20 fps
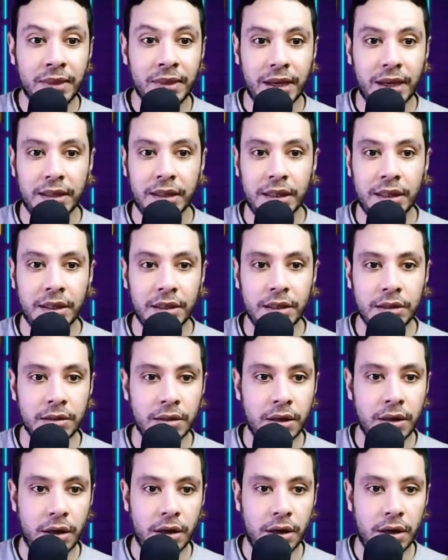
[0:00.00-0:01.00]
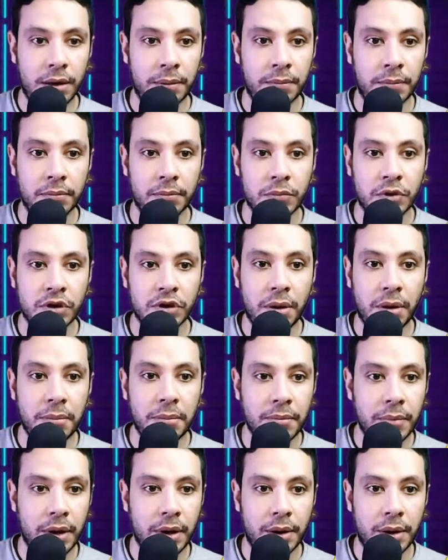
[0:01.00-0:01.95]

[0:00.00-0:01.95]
And here some